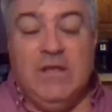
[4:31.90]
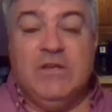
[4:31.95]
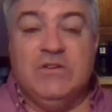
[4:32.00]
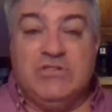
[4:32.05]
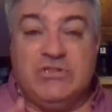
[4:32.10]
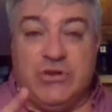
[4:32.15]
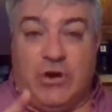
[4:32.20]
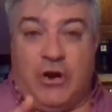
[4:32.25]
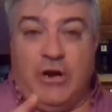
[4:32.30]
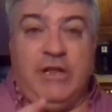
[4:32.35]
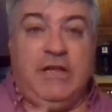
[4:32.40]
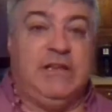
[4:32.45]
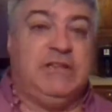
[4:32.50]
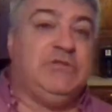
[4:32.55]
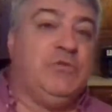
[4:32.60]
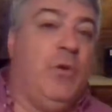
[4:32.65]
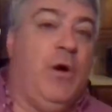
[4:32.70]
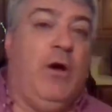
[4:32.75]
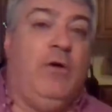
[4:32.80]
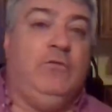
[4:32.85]
starting at
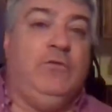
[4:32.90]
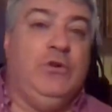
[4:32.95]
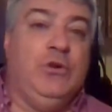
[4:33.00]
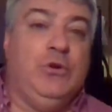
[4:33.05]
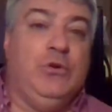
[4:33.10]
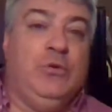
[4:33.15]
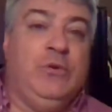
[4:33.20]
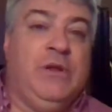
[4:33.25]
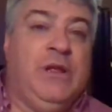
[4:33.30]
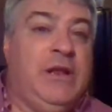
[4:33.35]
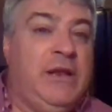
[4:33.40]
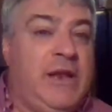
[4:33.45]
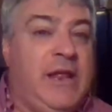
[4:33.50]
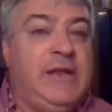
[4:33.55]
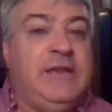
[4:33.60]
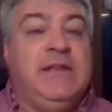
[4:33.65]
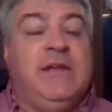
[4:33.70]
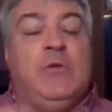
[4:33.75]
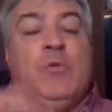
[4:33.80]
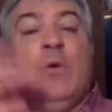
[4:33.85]
12 noon and
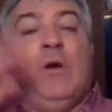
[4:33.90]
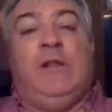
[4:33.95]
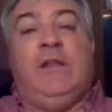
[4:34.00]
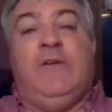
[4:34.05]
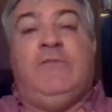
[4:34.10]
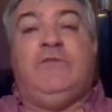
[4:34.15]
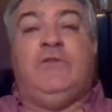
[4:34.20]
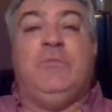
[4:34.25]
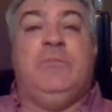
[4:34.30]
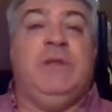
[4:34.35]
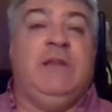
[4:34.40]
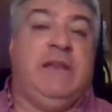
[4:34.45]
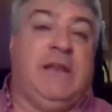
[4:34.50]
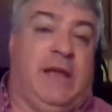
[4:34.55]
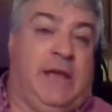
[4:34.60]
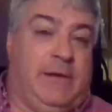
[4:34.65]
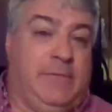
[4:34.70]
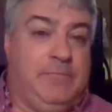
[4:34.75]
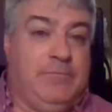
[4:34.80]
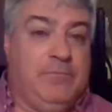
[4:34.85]
ending well after
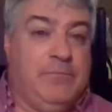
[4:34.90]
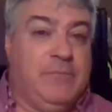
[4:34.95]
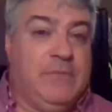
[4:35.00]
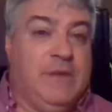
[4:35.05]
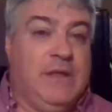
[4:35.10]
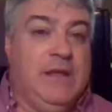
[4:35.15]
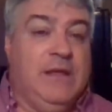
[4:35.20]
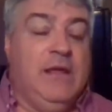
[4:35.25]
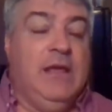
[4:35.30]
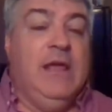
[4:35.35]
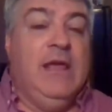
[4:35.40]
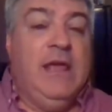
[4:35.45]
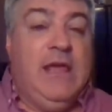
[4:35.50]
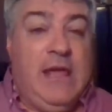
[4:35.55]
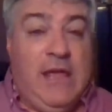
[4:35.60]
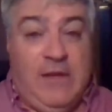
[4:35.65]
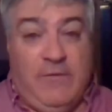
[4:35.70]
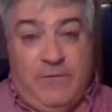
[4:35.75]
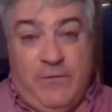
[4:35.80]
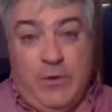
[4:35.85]
midnight,
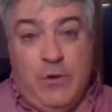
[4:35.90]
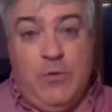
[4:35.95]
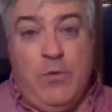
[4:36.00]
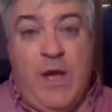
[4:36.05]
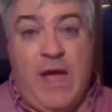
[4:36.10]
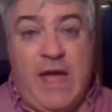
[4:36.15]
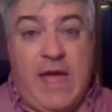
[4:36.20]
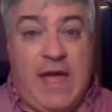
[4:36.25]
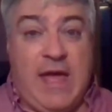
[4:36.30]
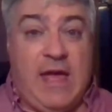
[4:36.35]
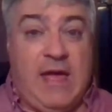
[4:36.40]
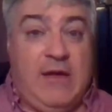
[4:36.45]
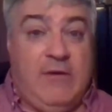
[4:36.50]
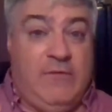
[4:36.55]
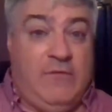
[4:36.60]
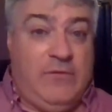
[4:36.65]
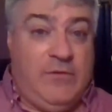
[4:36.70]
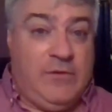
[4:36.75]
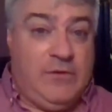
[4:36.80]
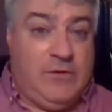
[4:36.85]
if you
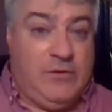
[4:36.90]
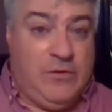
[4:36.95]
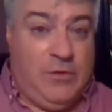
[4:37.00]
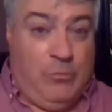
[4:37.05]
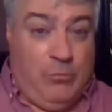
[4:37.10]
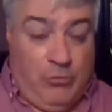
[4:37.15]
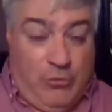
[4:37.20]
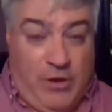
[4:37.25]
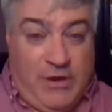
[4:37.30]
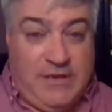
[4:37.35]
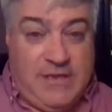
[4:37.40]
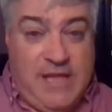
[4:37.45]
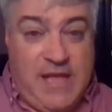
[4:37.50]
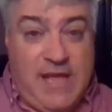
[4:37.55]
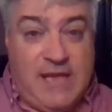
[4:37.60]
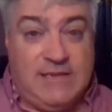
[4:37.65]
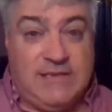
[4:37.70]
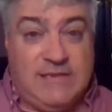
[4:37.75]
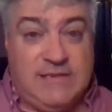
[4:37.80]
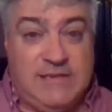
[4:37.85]
have the
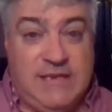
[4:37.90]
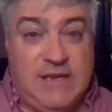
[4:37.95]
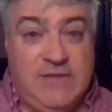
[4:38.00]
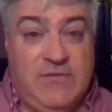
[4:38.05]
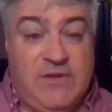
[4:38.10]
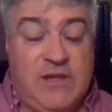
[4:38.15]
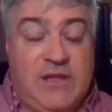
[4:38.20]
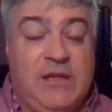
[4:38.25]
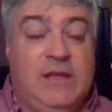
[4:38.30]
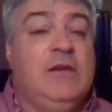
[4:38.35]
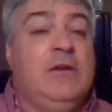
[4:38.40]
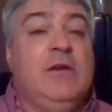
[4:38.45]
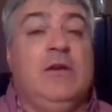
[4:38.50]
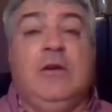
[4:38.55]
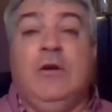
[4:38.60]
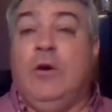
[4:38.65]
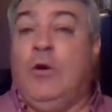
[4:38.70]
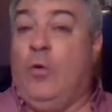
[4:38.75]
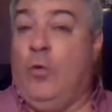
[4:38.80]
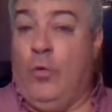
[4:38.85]
broadcast TV
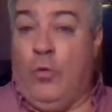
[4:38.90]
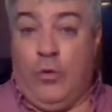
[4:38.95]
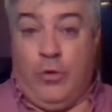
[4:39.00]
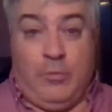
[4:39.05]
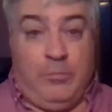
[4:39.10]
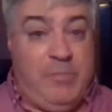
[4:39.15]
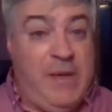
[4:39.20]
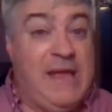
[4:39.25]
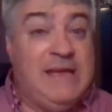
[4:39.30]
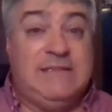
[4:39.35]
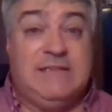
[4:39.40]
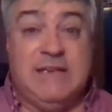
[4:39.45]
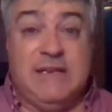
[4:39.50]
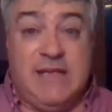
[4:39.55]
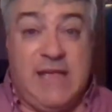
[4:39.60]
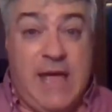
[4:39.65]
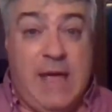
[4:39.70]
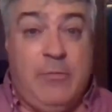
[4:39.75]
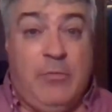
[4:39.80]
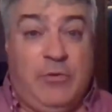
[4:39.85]
or basic
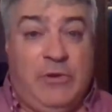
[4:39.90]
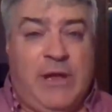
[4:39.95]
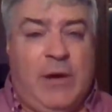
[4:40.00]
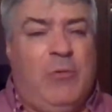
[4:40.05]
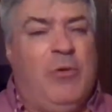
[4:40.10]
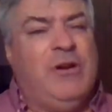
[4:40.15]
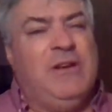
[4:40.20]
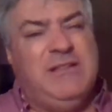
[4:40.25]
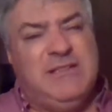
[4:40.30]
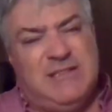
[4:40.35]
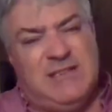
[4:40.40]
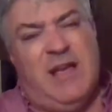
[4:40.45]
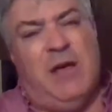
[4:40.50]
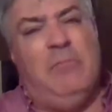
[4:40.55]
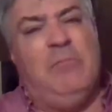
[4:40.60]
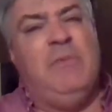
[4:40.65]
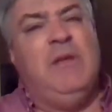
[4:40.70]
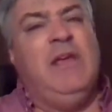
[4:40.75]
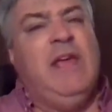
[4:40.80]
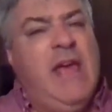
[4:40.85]
cable network,
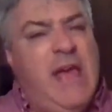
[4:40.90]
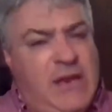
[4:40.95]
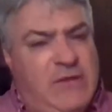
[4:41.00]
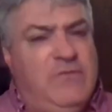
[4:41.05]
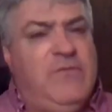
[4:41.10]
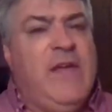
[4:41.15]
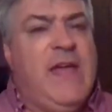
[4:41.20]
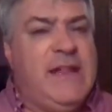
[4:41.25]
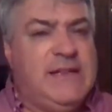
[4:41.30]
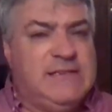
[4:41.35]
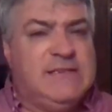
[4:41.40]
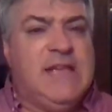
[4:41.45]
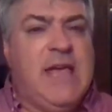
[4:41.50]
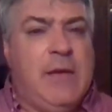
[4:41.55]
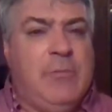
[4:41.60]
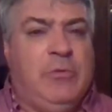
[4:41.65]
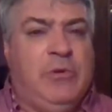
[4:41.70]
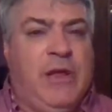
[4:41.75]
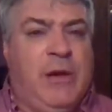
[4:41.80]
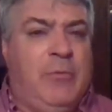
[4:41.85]
some advanced
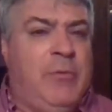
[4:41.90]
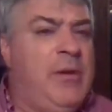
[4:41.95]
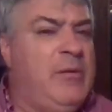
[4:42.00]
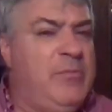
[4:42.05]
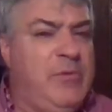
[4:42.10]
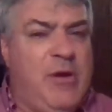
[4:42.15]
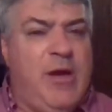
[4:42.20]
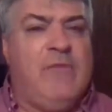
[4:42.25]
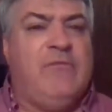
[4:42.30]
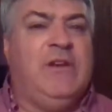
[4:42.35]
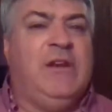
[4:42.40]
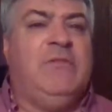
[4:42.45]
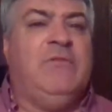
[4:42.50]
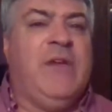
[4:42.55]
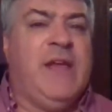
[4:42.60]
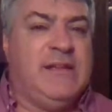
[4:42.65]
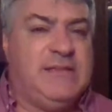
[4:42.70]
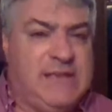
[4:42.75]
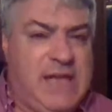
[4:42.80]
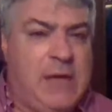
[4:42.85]
cable network, maybe you have an
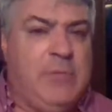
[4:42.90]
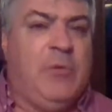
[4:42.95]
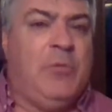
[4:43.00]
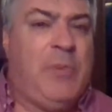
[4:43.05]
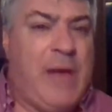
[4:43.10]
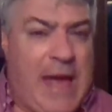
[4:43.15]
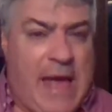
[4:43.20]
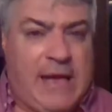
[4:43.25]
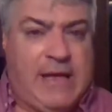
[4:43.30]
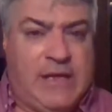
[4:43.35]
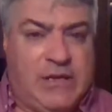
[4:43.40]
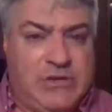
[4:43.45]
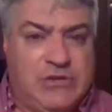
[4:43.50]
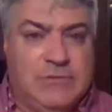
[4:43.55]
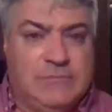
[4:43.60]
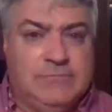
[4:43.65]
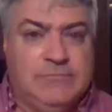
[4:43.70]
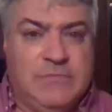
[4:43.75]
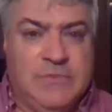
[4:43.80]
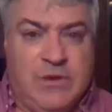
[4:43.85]
advanced cable
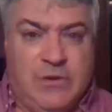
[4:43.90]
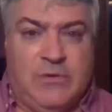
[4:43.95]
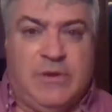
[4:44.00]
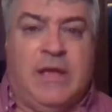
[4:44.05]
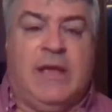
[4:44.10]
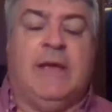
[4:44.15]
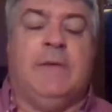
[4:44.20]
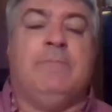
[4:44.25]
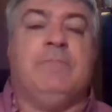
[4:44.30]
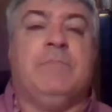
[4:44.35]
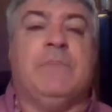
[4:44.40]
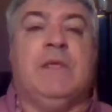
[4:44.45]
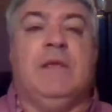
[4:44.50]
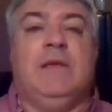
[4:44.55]
package, okay?